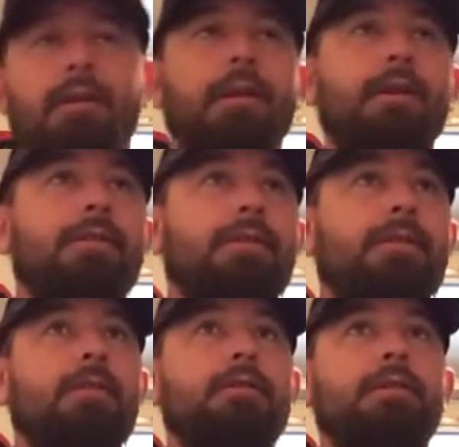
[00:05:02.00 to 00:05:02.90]
your guess is
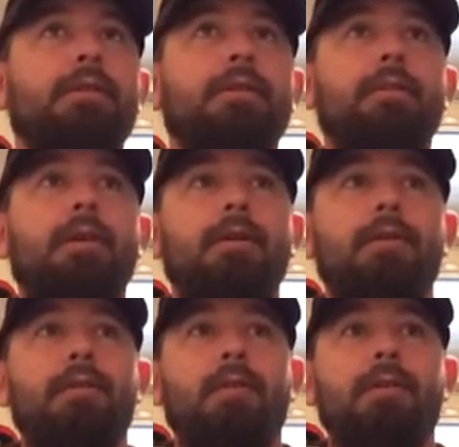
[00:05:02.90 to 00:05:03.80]
still as good as mine
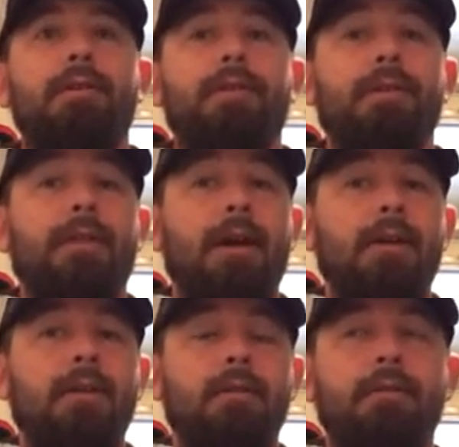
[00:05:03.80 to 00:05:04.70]
as far as
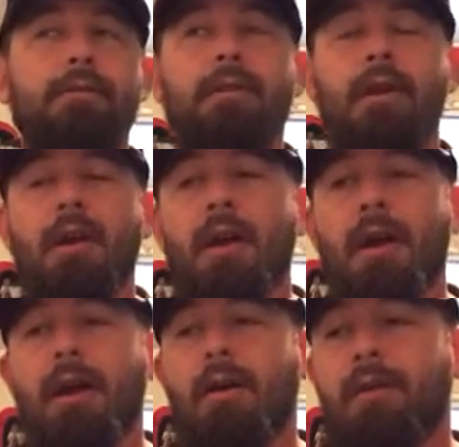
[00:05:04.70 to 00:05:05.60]
that goes.
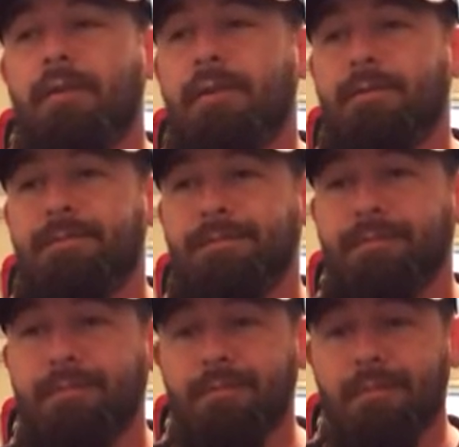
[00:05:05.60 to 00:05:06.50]
However,
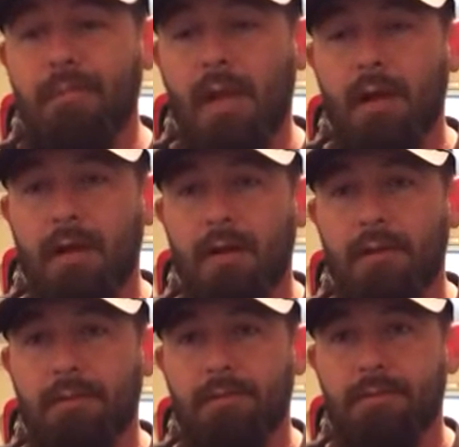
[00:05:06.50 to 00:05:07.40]

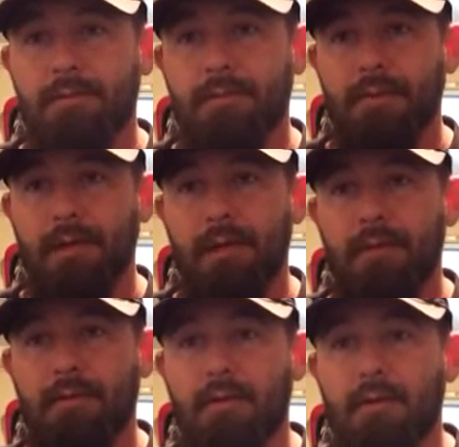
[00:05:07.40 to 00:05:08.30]

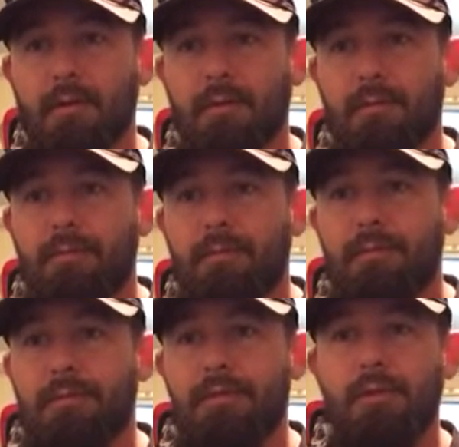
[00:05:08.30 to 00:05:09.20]
yeah, the
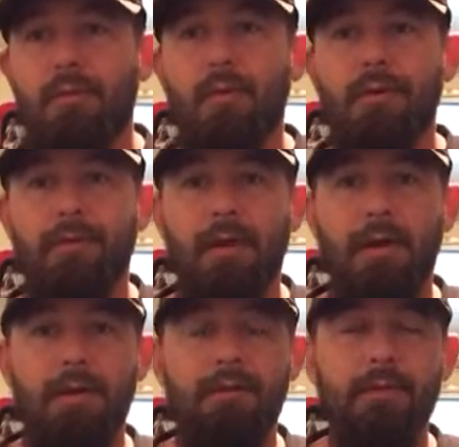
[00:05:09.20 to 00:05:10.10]

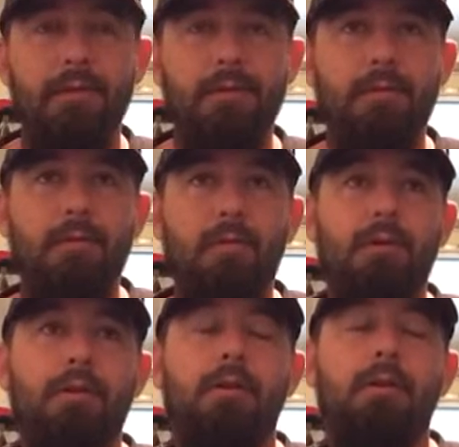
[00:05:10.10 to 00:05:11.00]
2.5 is being
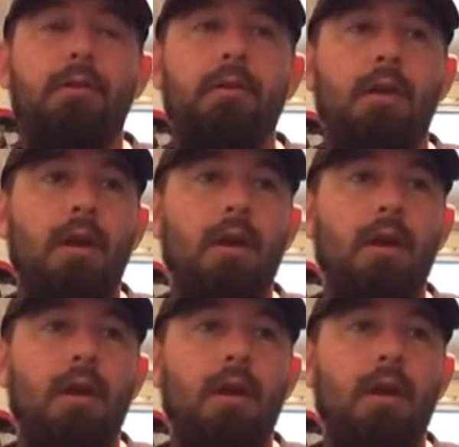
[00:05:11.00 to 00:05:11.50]
worked on.